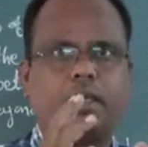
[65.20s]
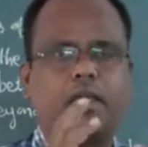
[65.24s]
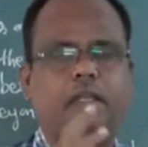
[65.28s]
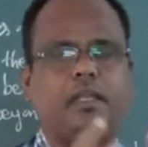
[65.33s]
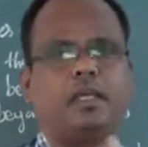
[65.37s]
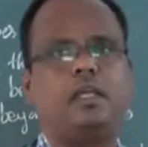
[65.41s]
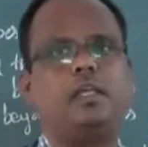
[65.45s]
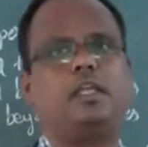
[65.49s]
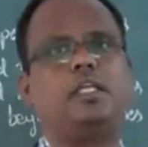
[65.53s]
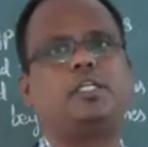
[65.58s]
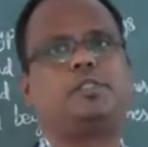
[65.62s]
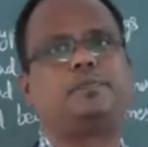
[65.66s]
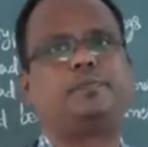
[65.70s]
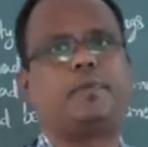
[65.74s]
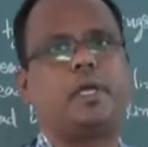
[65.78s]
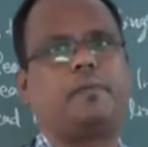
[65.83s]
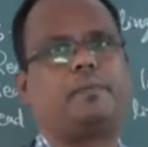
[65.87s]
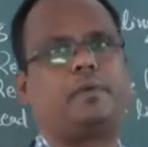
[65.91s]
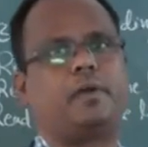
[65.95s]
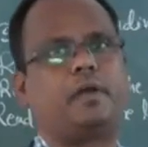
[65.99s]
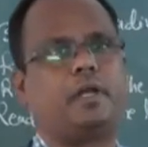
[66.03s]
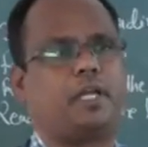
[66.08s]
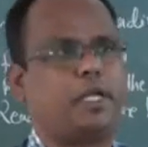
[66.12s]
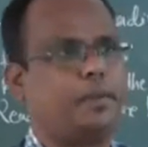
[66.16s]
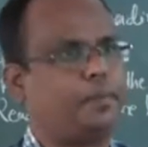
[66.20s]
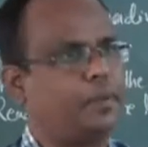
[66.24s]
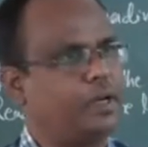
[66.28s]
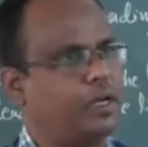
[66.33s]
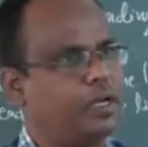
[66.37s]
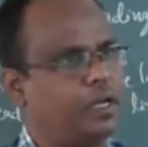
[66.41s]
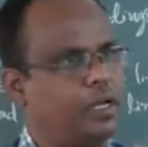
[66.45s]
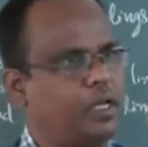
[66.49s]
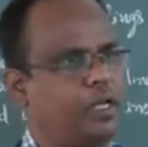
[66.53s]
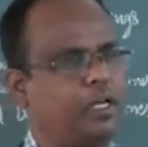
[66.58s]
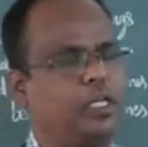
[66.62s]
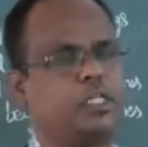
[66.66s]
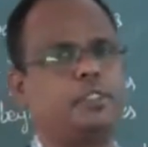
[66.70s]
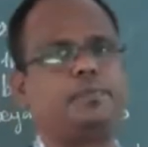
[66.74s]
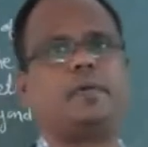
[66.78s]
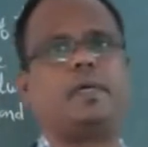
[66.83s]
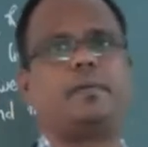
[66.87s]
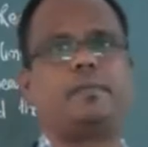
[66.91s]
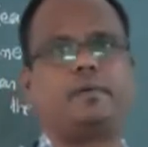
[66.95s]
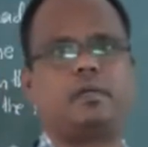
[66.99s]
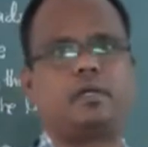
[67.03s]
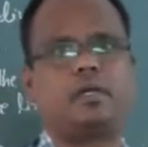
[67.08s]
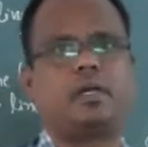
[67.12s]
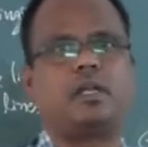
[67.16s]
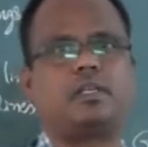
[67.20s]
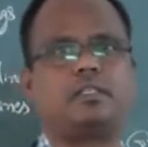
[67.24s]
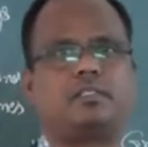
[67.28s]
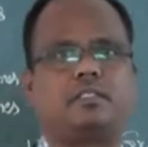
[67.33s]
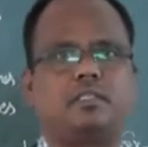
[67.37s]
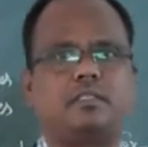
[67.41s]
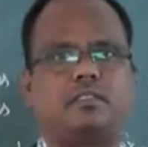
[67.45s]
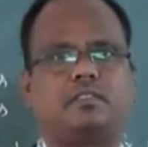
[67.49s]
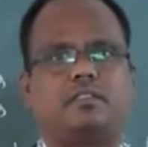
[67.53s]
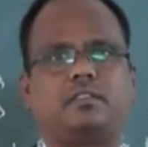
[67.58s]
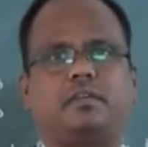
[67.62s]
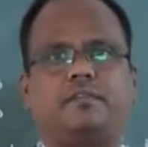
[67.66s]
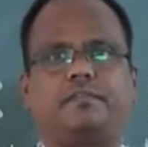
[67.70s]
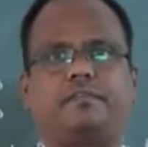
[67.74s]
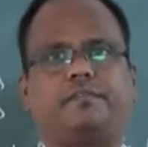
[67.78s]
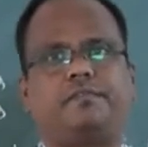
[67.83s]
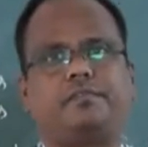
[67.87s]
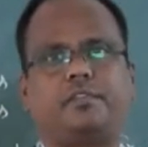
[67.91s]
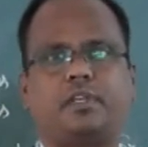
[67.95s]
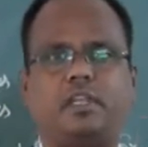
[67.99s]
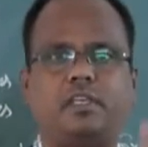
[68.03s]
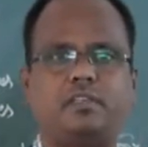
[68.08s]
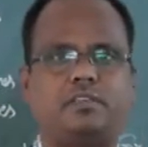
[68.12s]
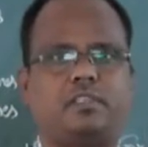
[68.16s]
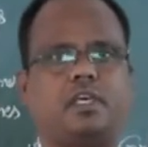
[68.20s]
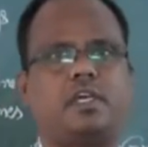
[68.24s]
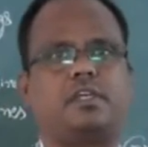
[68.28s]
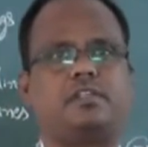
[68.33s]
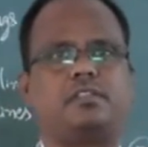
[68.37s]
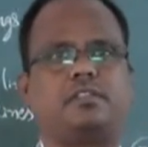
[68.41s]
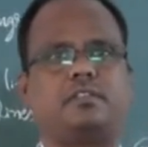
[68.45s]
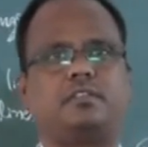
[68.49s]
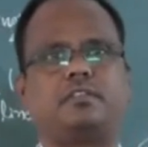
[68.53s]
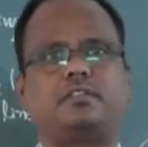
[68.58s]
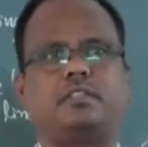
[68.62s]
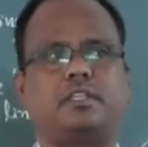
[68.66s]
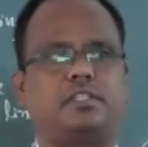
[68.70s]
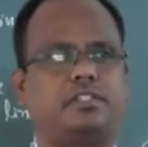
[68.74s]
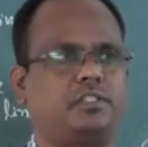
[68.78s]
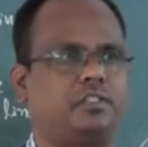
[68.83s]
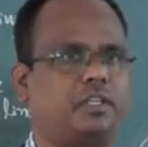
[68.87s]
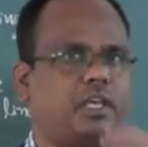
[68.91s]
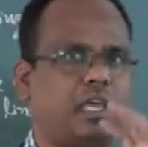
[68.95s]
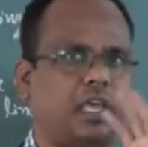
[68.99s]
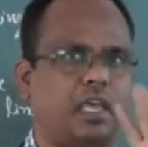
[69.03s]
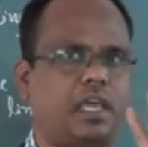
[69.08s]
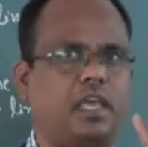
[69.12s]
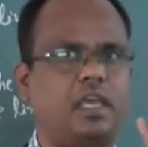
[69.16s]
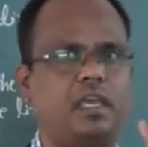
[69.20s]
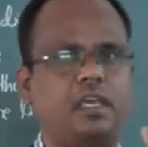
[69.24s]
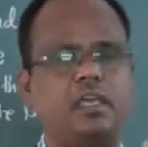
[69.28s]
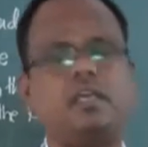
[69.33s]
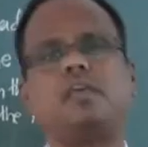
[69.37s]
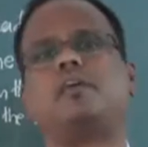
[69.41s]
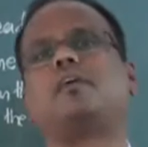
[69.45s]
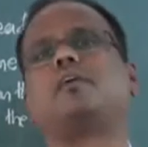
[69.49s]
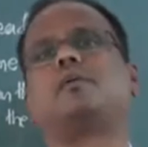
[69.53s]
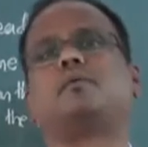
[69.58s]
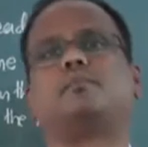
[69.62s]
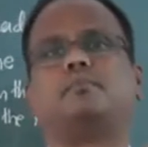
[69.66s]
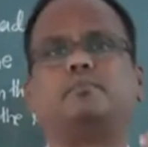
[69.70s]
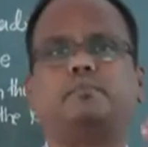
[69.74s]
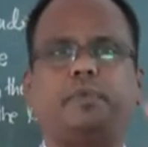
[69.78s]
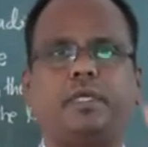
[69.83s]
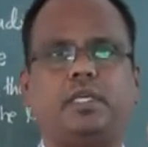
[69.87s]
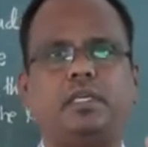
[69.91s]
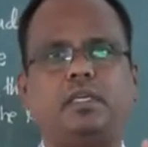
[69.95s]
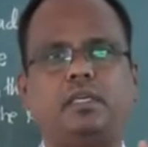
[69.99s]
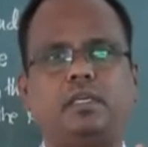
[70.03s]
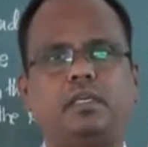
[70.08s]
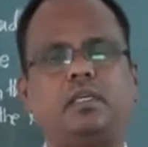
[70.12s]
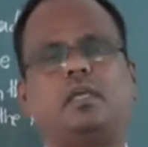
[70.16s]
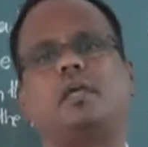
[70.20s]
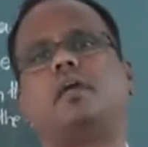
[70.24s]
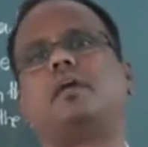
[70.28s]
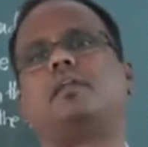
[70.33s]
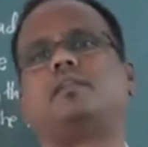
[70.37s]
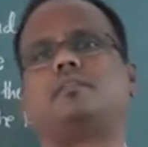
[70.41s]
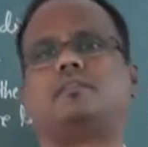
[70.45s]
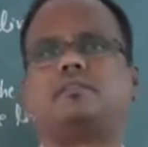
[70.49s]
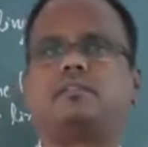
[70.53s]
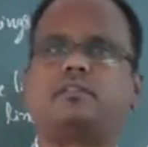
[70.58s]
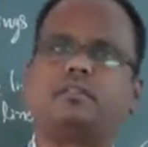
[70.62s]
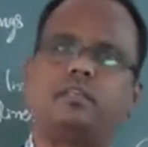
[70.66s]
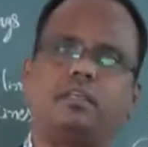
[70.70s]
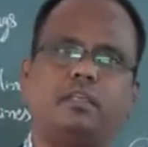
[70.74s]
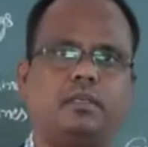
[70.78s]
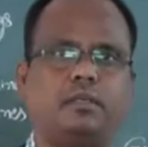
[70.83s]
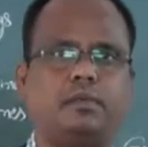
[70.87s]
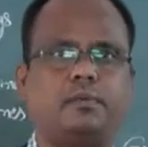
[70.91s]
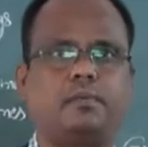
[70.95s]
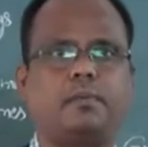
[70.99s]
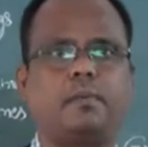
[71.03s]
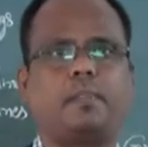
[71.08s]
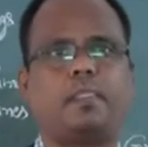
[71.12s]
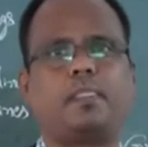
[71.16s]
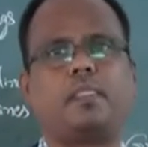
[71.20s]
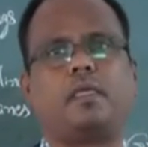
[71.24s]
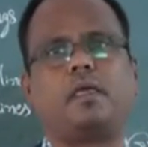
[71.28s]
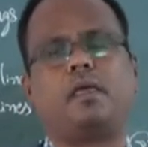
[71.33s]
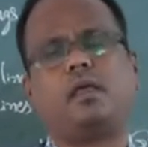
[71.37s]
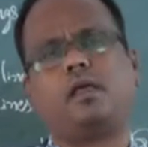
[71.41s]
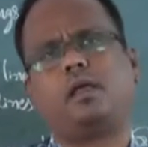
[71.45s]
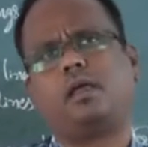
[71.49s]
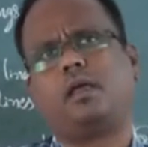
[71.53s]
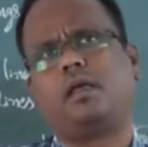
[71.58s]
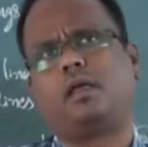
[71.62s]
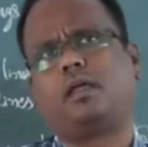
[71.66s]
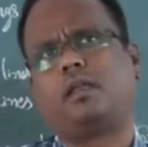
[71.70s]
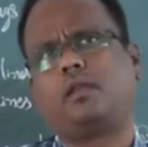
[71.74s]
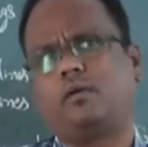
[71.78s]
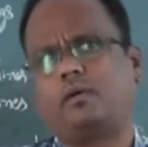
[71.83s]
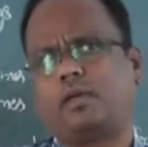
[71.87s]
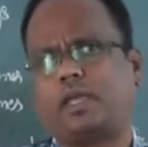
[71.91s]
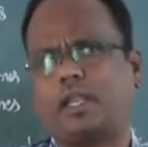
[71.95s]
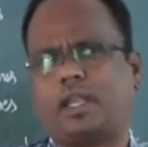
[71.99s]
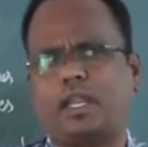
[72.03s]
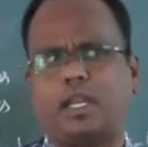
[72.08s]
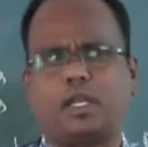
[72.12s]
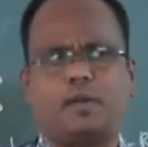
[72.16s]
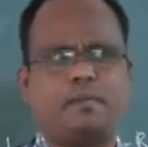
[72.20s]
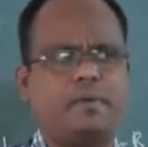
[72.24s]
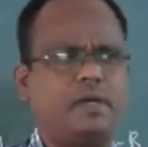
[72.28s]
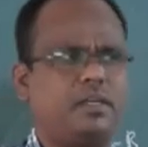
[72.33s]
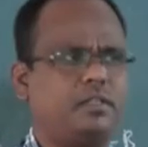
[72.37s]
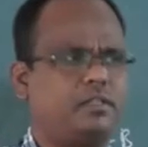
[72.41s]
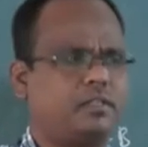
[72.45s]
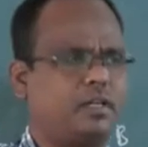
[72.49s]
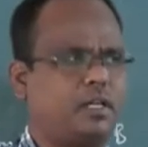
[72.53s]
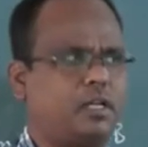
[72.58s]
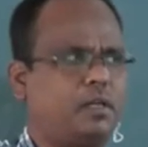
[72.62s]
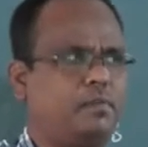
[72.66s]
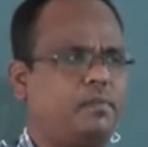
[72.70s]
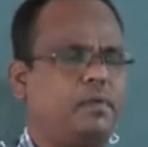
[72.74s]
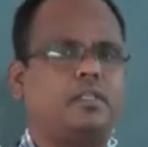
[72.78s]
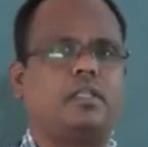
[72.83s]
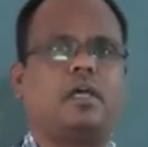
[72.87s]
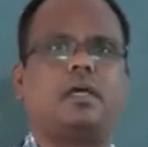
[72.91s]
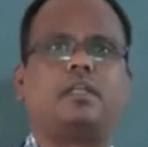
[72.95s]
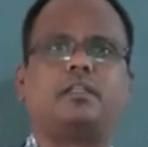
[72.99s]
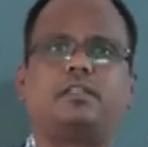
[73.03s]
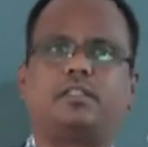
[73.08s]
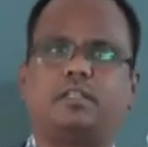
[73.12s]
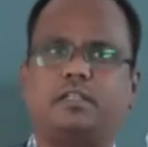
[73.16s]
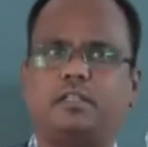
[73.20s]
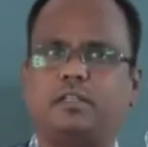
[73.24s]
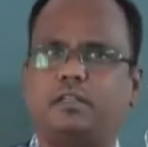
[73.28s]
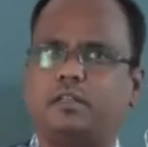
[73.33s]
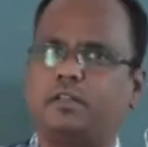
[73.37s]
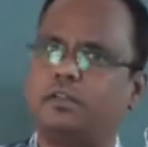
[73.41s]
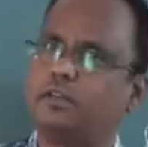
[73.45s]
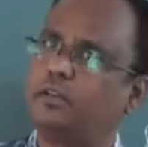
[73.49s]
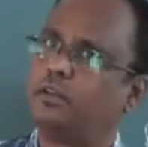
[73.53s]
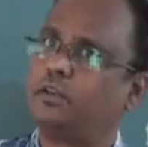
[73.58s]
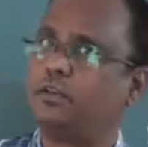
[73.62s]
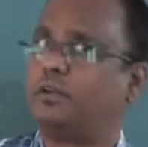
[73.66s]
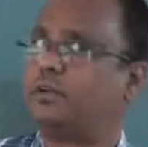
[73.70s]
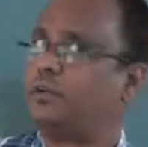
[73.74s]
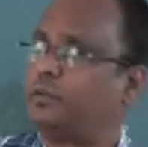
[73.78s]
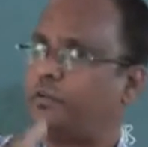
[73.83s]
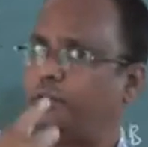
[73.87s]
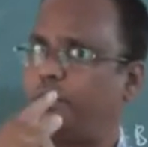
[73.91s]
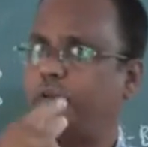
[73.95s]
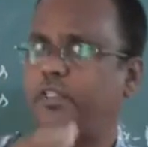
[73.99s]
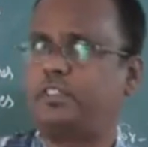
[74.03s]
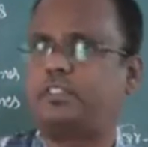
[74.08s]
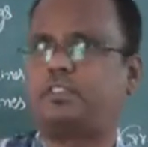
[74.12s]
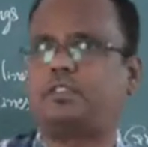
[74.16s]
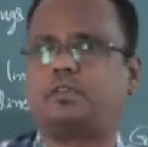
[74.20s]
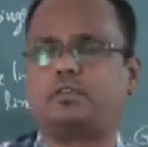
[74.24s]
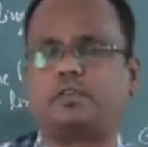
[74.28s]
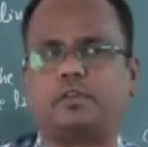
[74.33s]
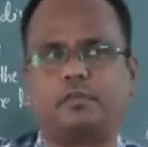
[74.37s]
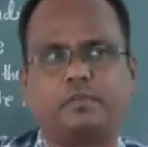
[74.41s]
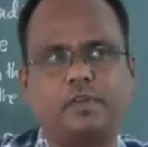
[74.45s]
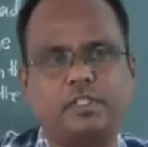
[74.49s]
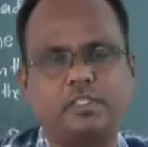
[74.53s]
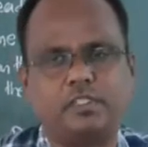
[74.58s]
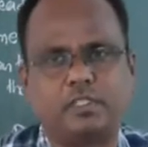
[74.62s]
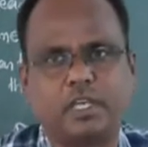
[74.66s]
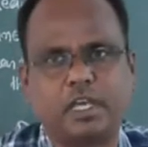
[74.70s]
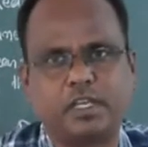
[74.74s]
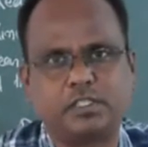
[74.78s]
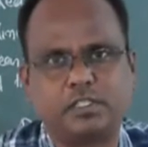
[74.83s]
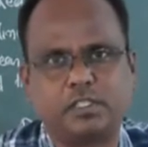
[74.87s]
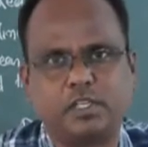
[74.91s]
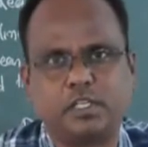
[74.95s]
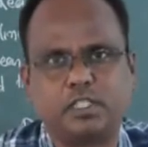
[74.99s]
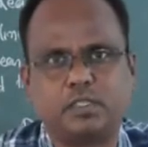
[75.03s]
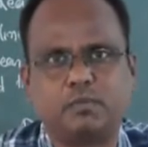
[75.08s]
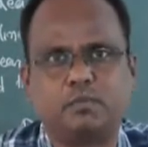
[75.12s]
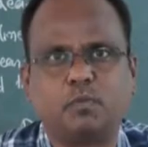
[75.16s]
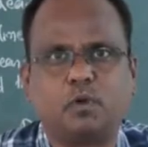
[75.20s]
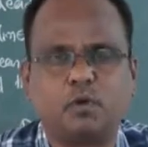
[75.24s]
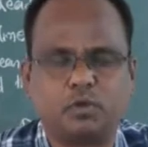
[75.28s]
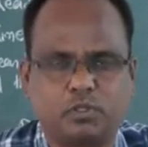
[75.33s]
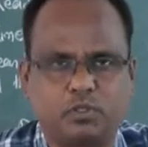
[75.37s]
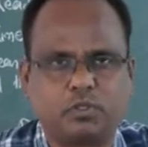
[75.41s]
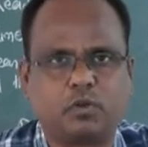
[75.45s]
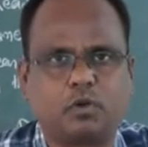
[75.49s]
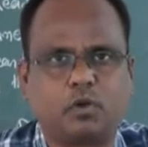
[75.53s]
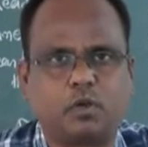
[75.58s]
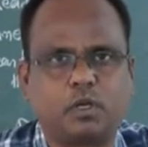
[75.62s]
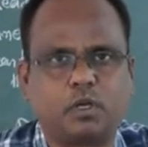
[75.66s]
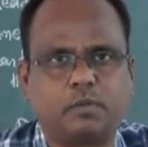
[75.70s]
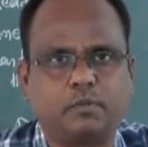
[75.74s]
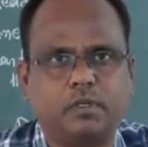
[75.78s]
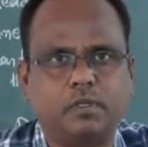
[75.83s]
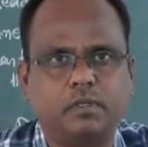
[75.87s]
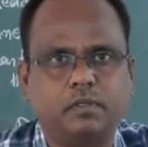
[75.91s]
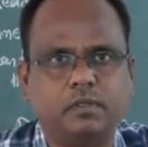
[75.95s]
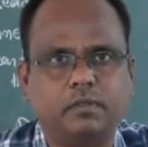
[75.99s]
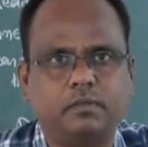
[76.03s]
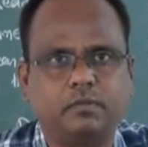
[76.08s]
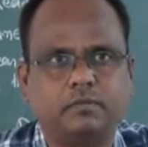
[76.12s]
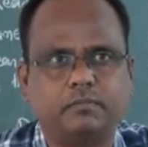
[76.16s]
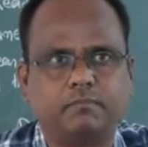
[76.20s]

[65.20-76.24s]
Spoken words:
an English paper, a typical English paper consists of 3 sections, section A, B and C. Now can anybody tell me that which section is more scorable?